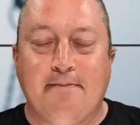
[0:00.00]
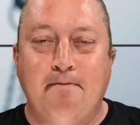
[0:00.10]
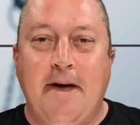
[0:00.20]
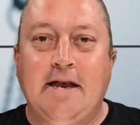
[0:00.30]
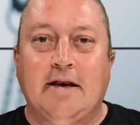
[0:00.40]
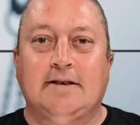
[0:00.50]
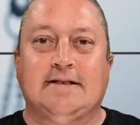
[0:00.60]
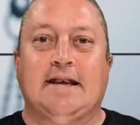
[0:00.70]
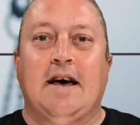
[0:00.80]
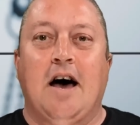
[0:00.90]
the
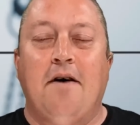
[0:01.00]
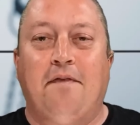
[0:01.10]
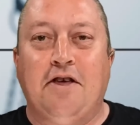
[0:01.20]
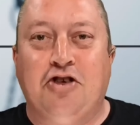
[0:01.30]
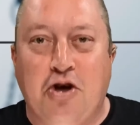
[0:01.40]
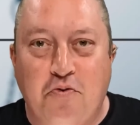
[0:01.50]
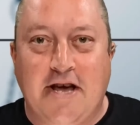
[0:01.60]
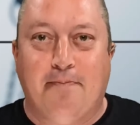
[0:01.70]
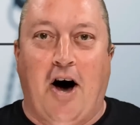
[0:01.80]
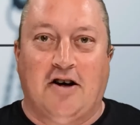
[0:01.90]
minions of the
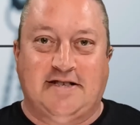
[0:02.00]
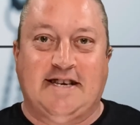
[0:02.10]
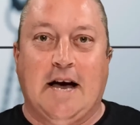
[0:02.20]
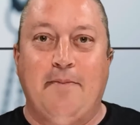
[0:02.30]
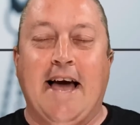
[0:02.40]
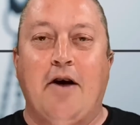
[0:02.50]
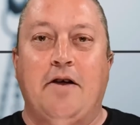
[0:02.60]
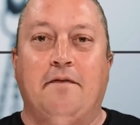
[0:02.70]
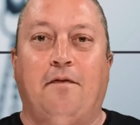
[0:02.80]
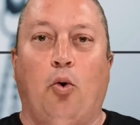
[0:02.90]
uni party coming out
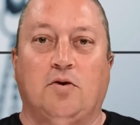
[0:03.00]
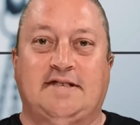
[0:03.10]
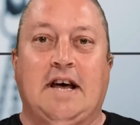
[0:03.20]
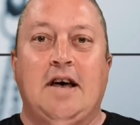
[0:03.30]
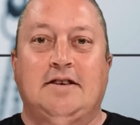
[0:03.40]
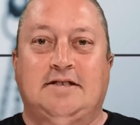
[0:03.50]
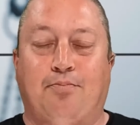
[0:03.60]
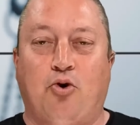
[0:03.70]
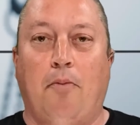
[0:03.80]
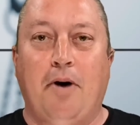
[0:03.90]
in force to
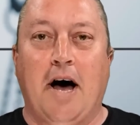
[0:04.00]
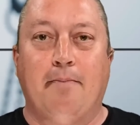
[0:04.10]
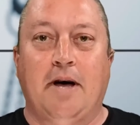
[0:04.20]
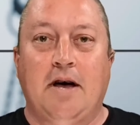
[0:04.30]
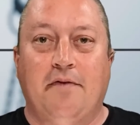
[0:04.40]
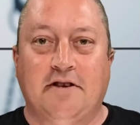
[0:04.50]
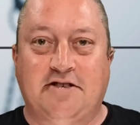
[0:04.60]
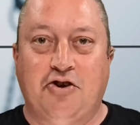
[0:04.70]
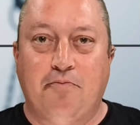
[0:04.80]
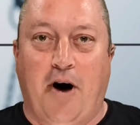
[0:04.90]
prop up the
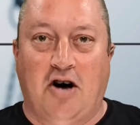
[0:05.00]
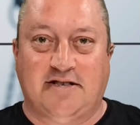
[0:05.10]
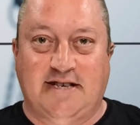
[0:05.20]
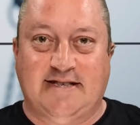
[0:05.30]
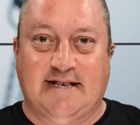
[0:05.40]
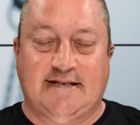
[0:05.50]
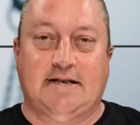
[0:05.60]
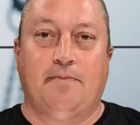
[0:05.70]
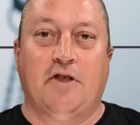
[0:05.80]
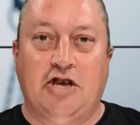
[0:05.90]
two-party
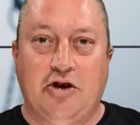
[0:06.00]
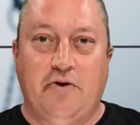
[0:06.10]
system.